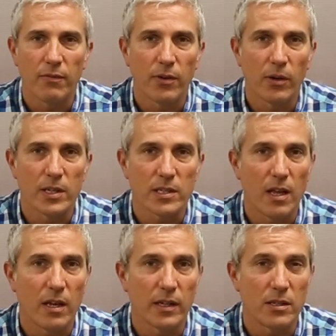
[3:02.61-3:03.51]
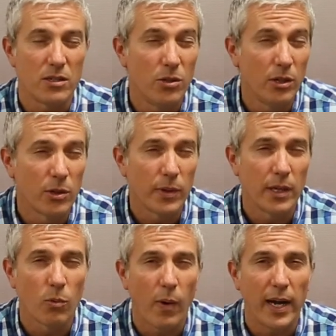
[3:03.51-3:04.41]
I've heard as long as 2 to 3
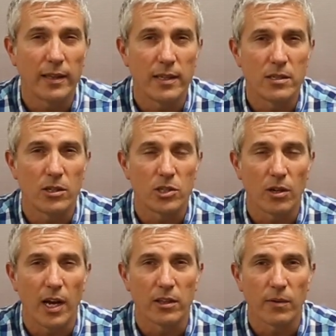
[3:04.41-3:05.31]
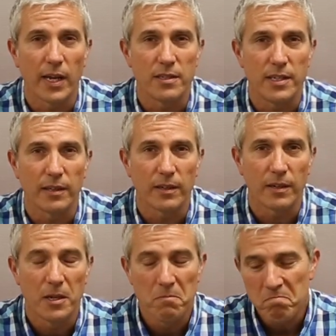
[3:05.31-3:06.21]
year waiting list at your authorized
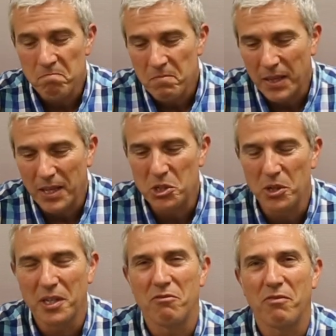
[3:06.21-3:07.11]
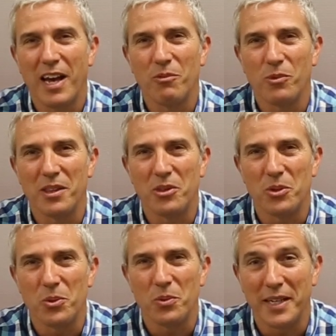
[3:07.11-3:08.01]
dealer, unless you can find one
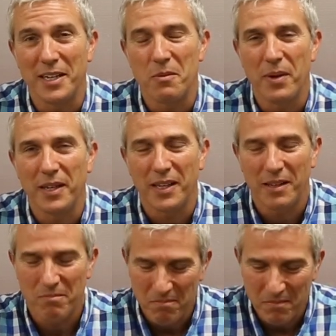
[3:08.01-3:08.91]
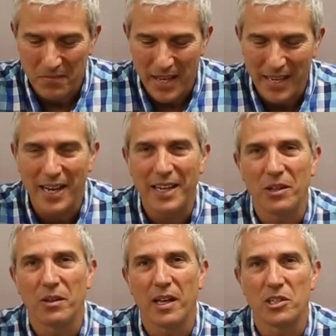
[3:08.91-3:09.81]
through an independent like
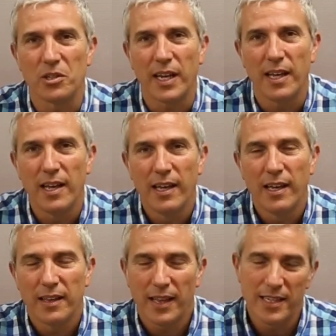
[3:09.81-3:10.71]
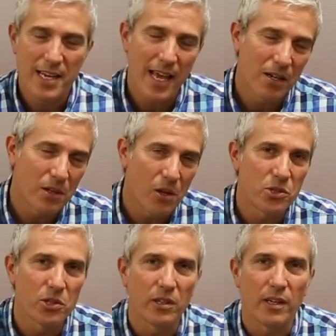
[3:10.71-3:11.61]
Ideal Luxury. Let's take a
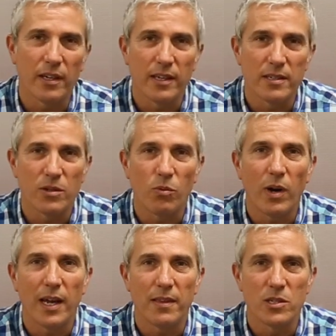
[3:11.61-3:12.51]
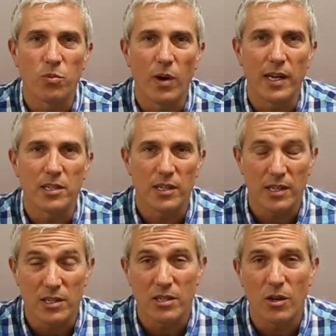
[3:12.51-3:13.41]
closer look as to why this watch
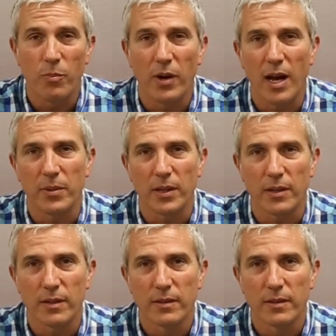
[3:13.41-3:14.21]
is so popular.